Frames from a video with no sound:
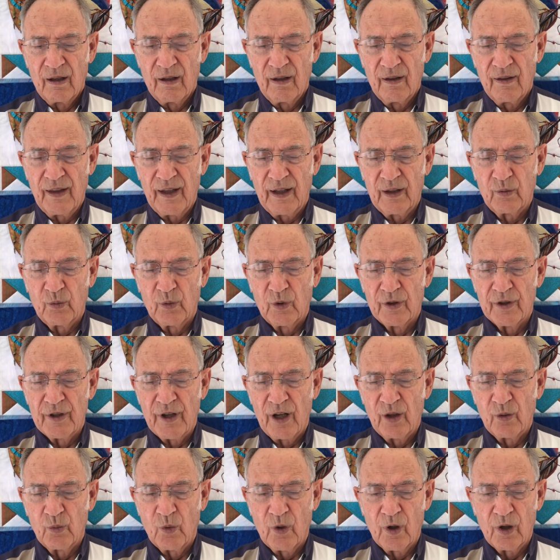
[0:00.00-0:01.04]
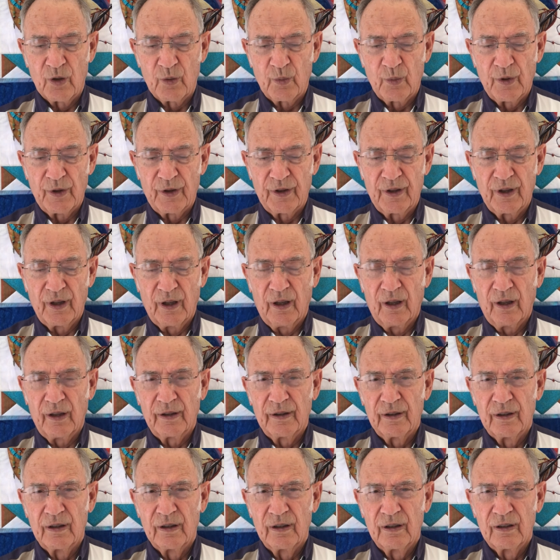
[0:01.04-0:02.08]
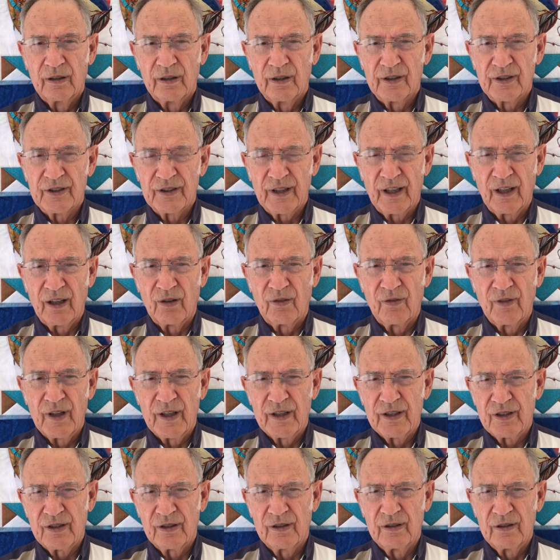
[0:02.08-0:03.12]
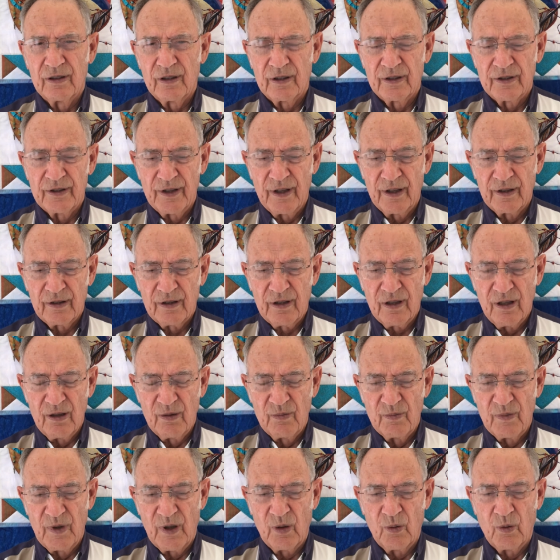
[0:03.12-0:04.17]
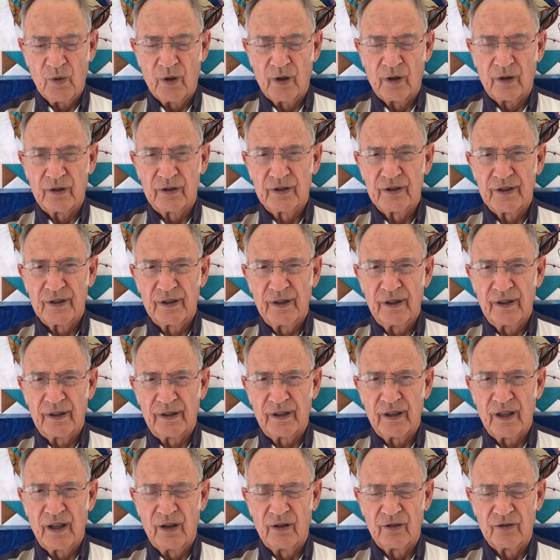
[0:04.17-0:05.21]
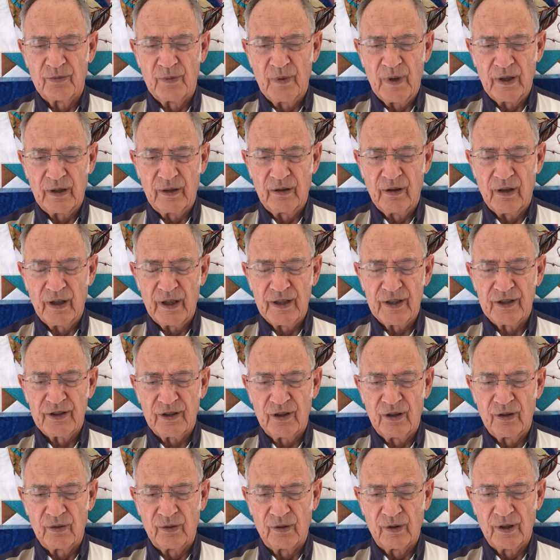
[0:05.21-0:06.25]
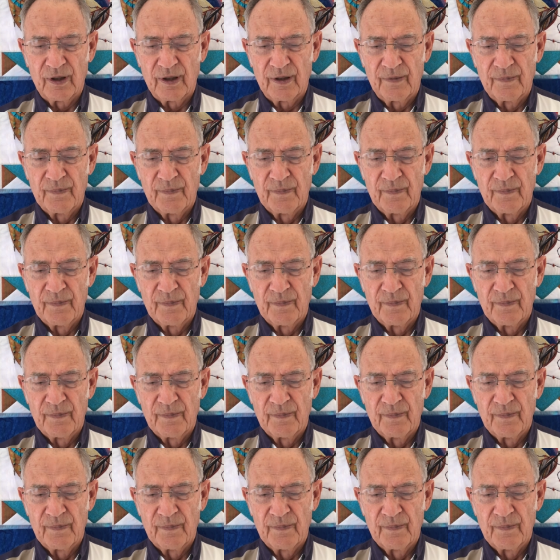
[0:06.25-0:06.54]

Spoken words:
That will not work with God. Salvation does not come by works. It comes by grace only.